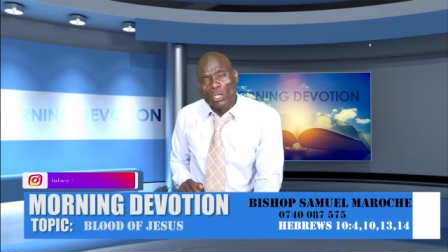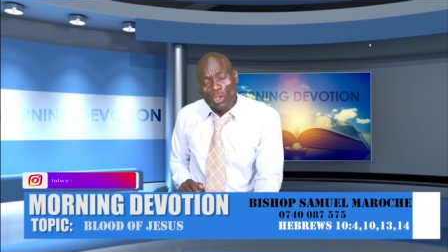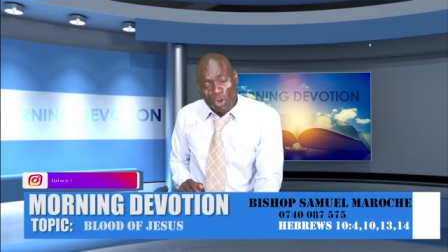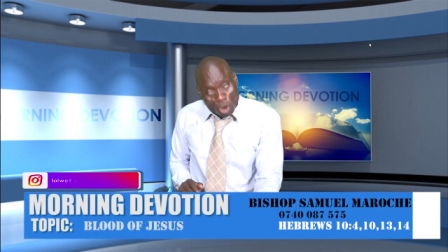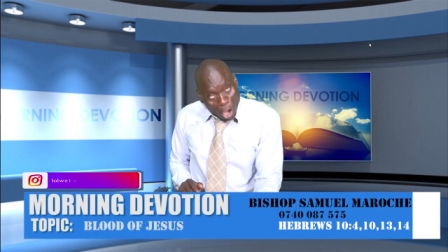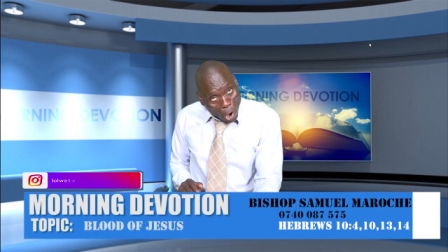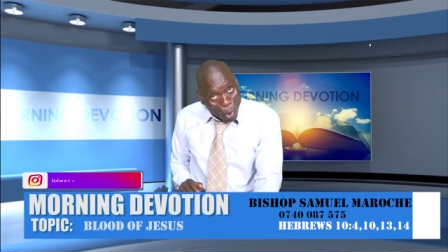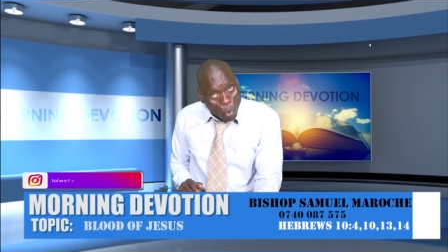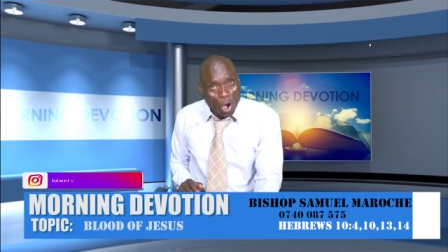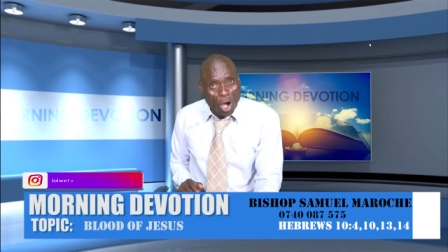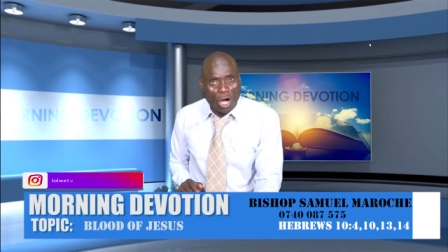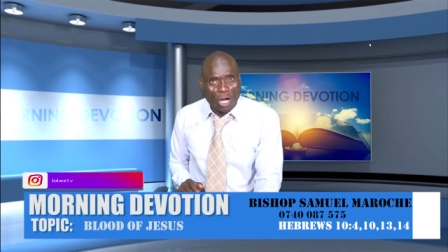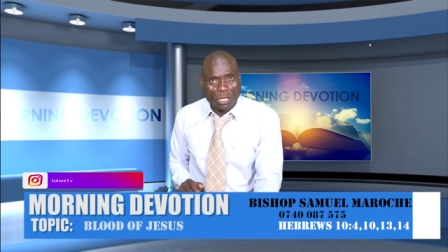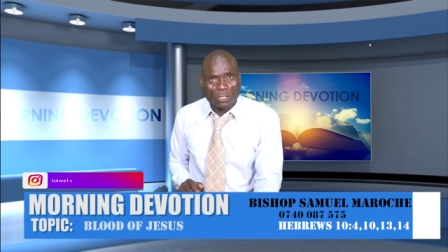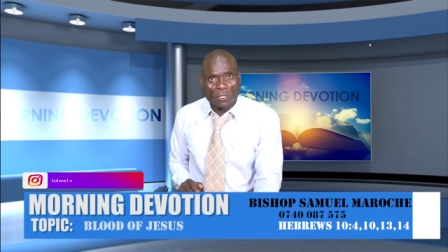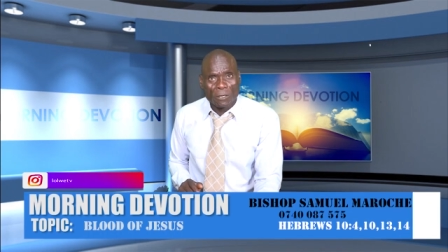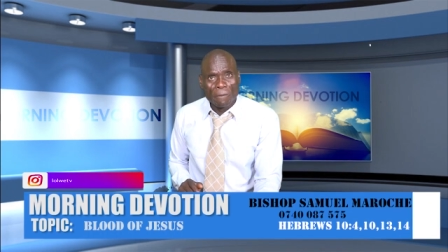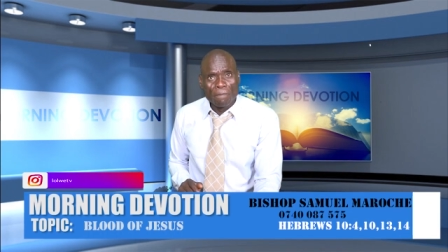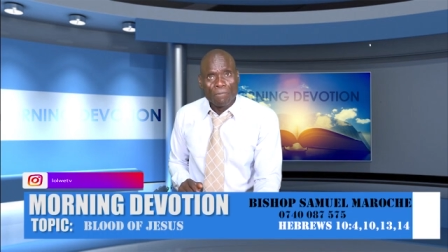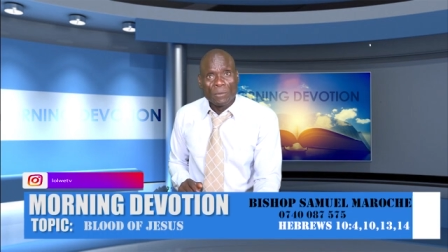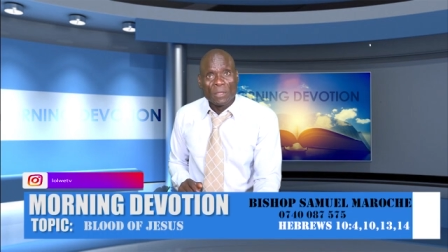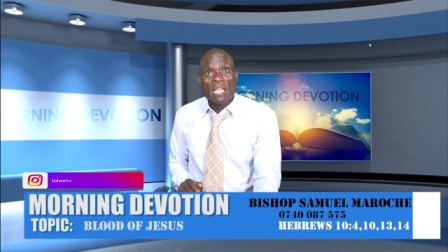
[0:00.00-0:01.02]
You know
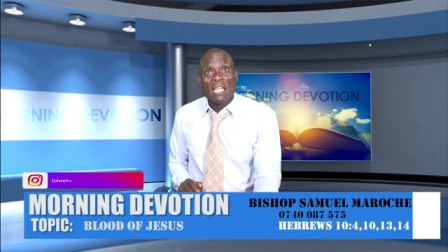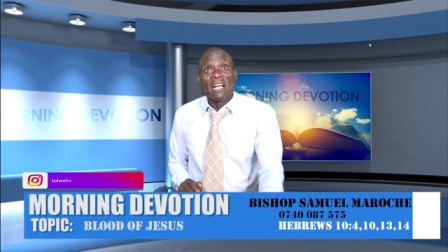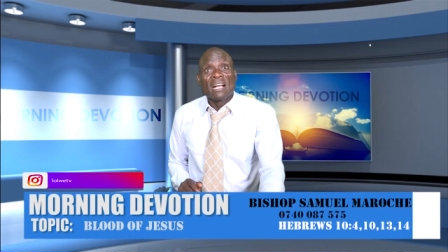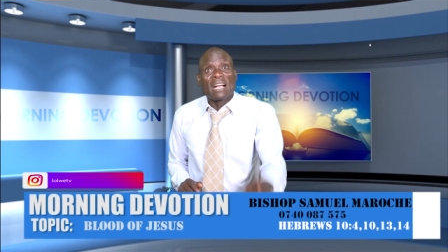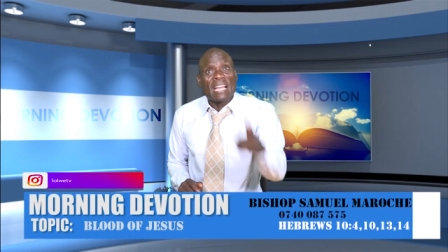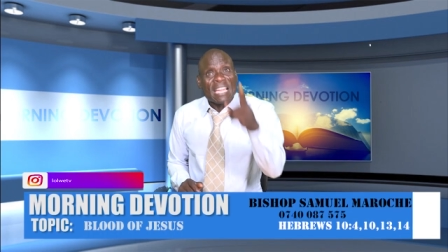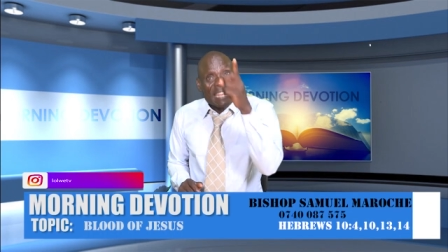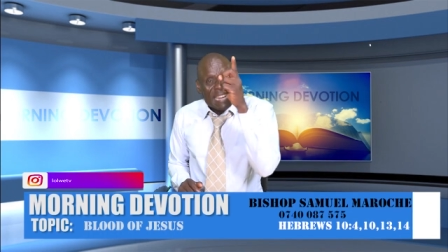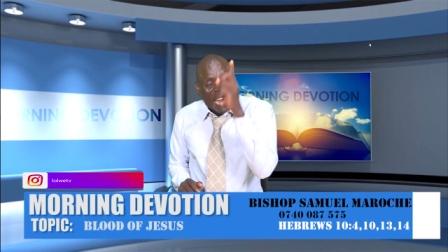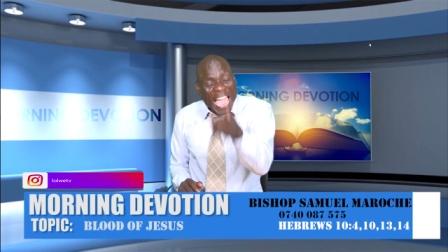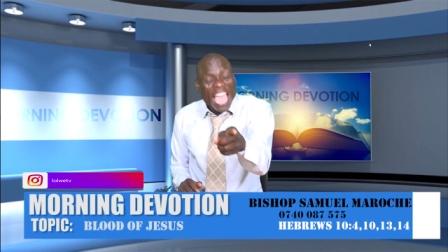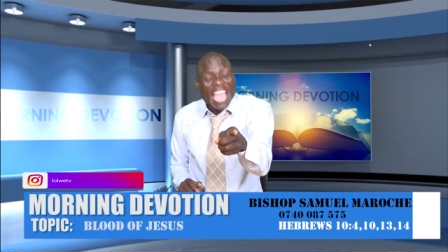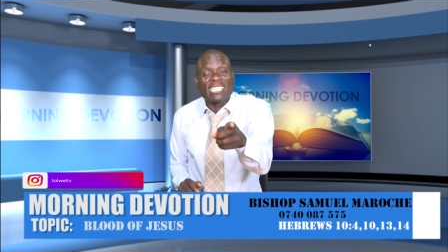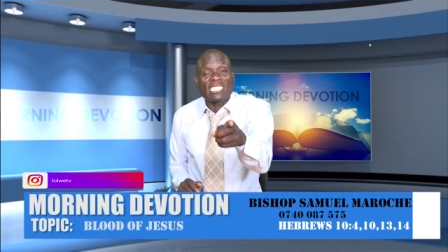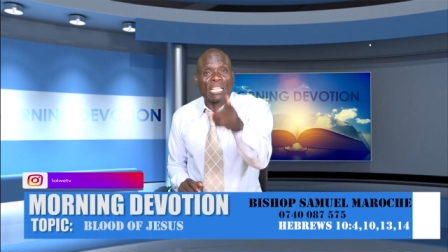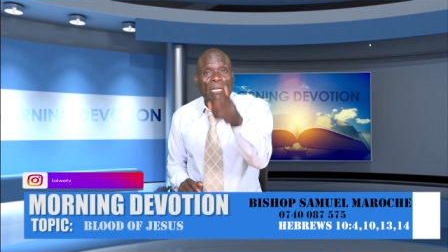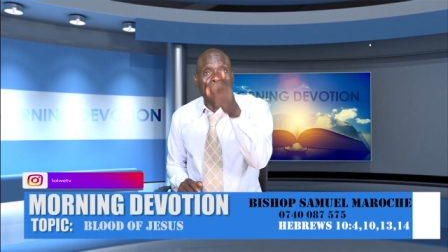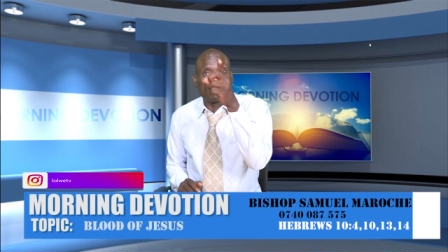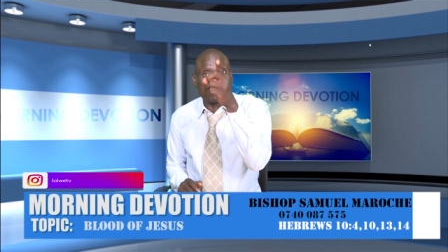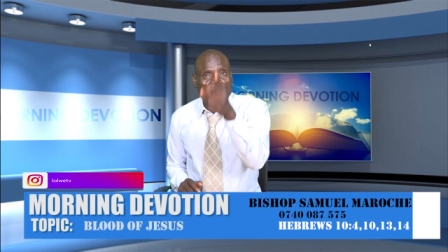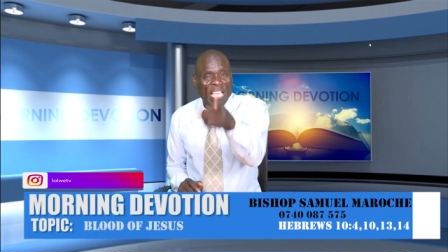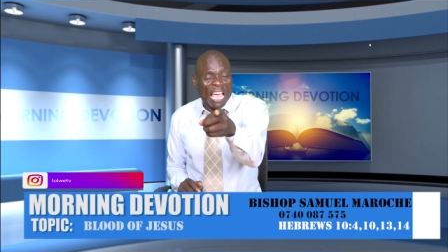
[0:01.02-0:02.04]
what?
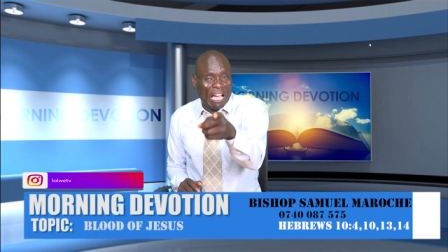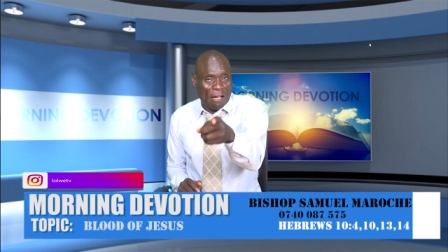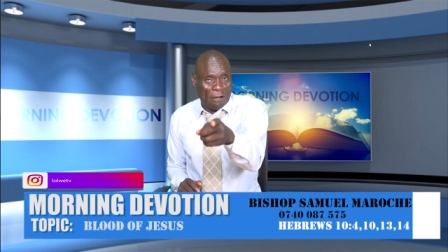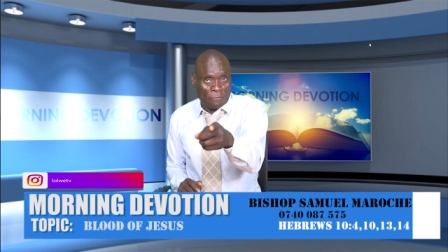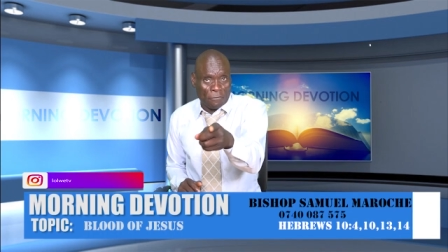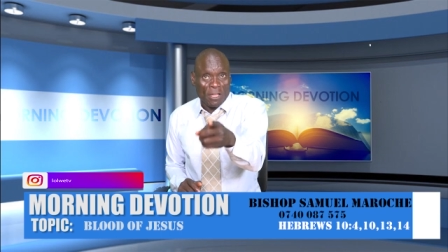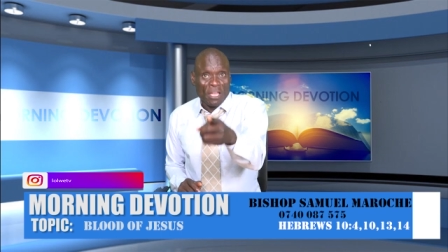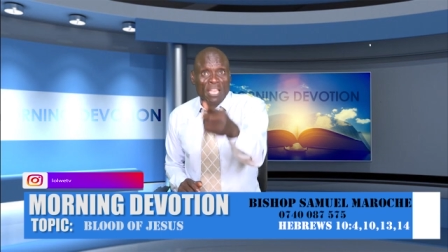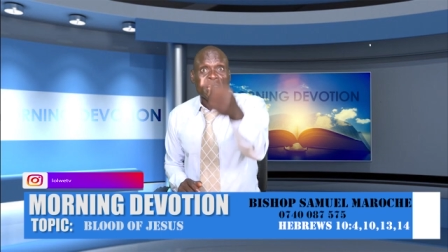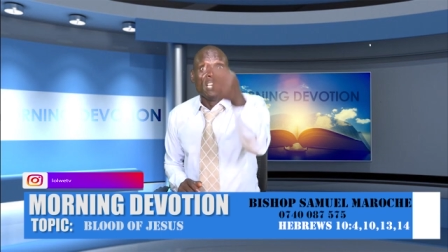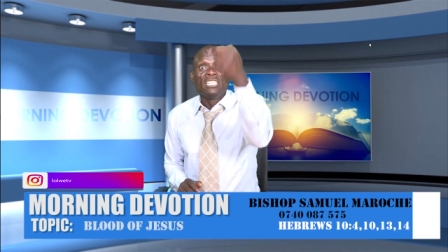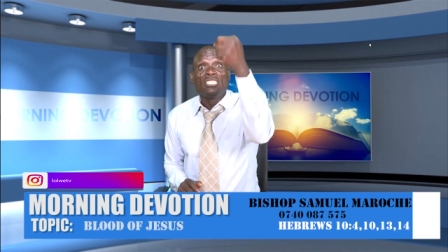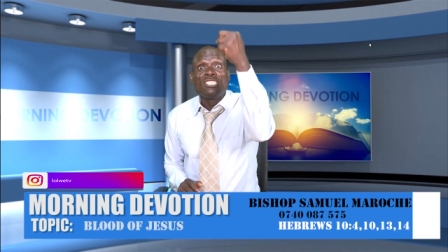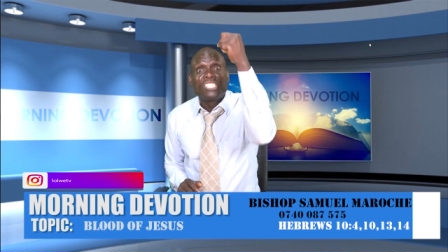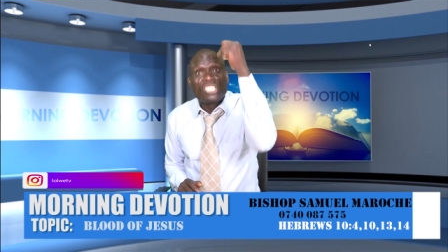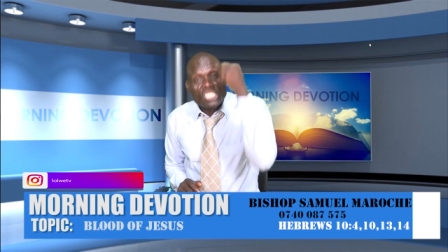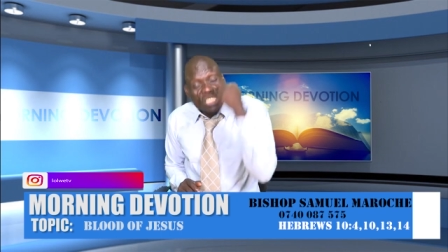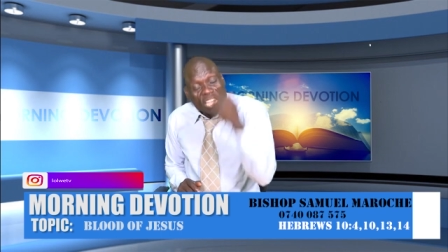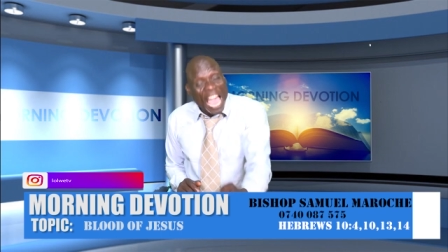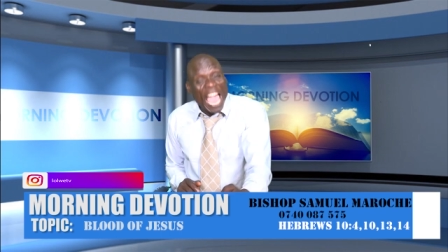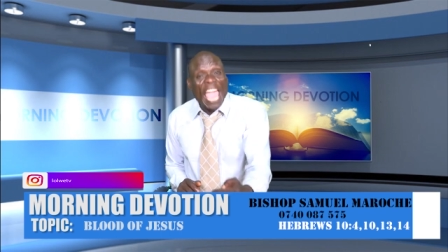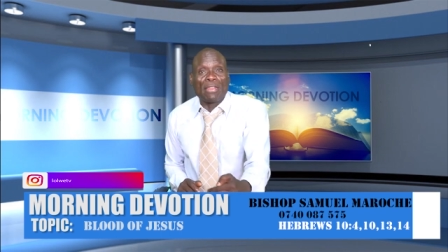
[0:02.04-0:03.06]
Christ himself
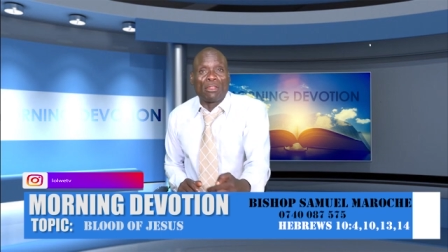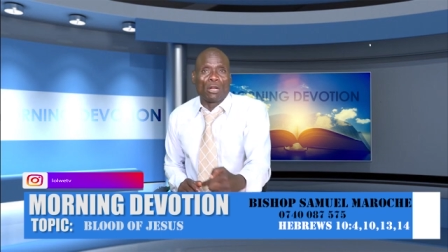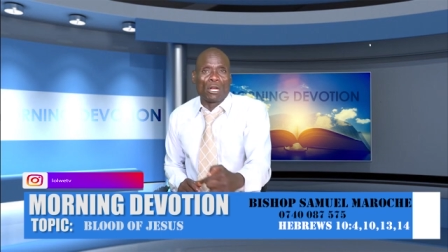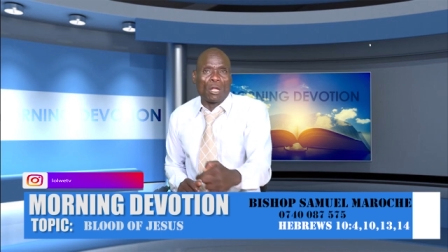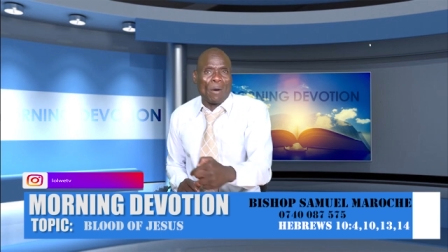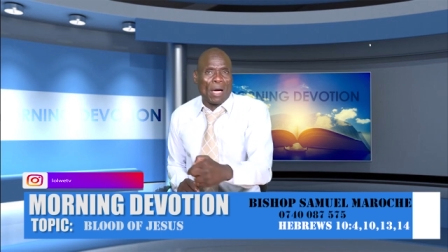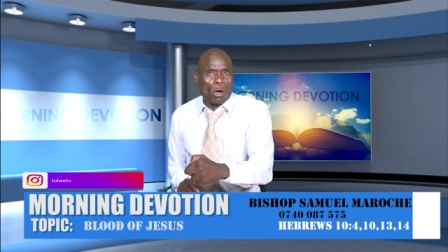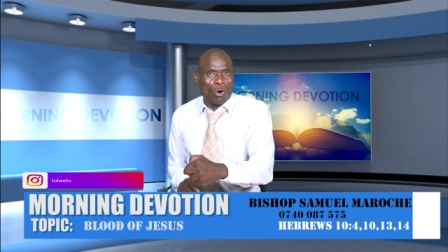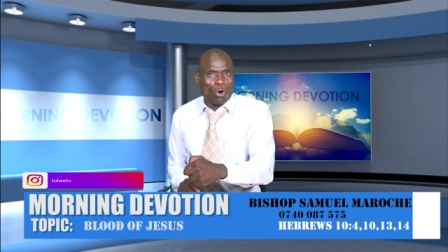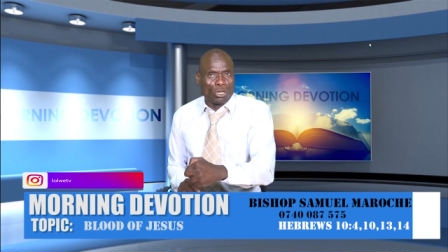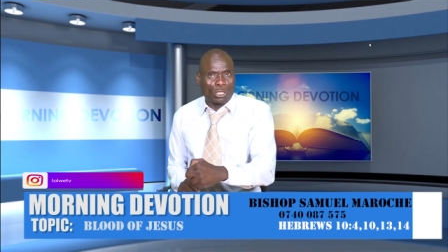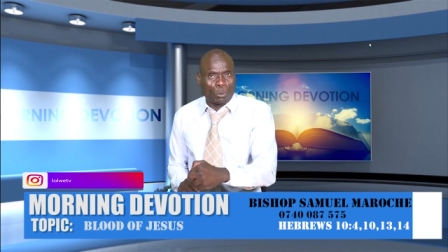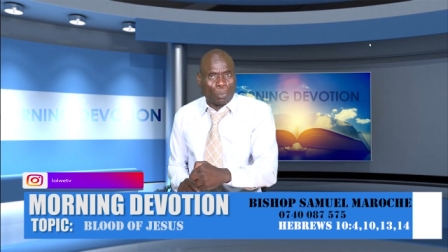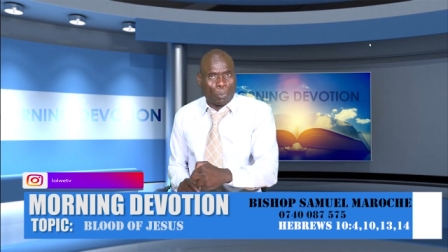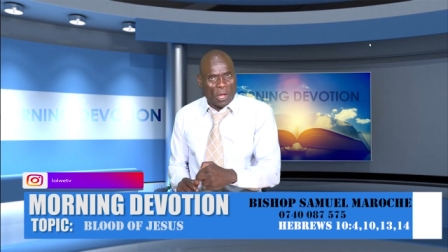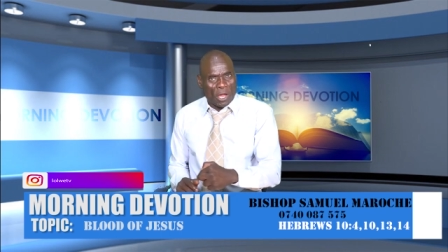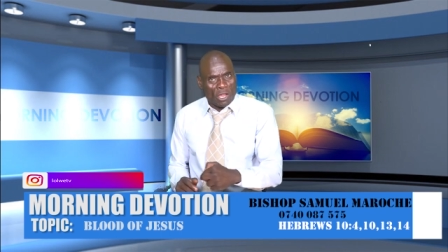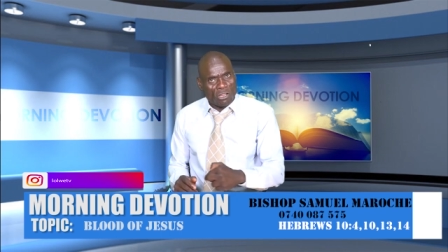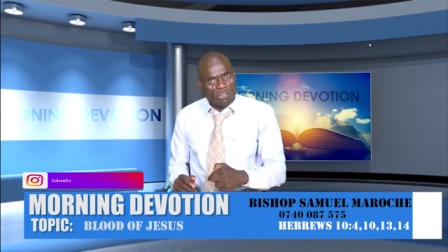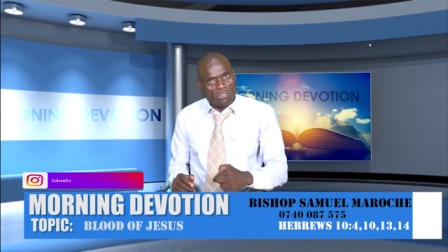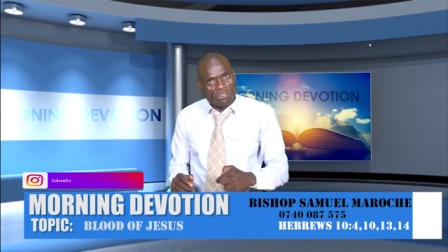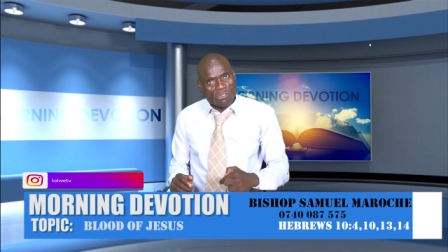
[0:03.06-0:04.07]
died on our own
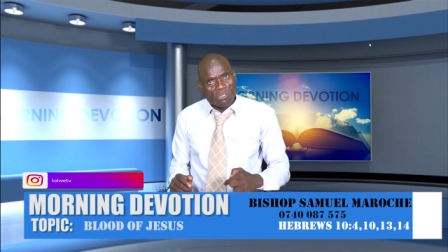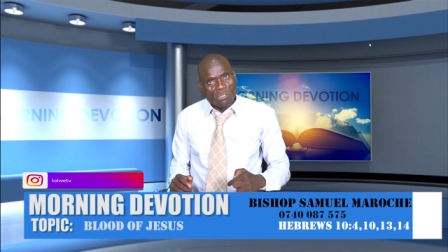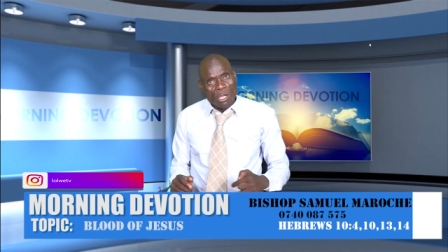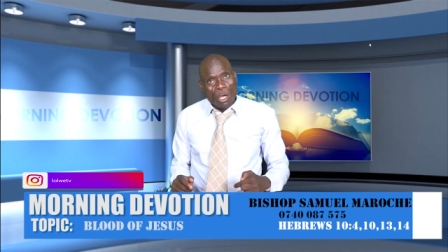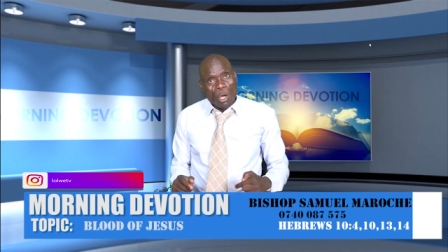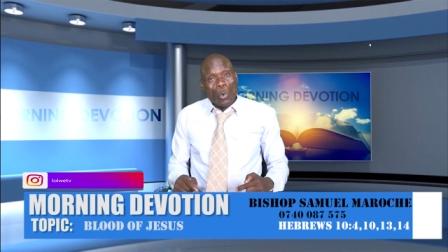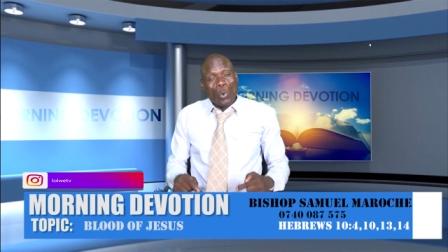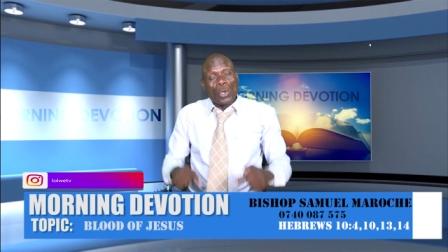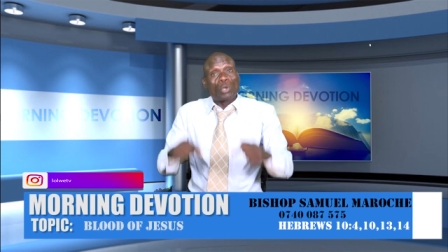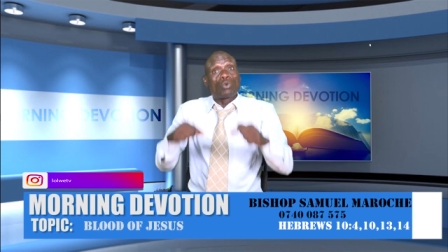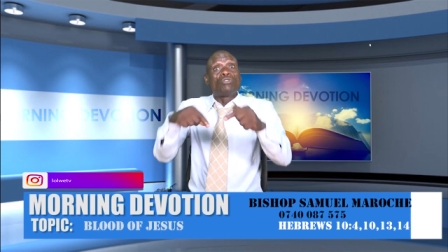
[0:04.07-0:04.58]
space.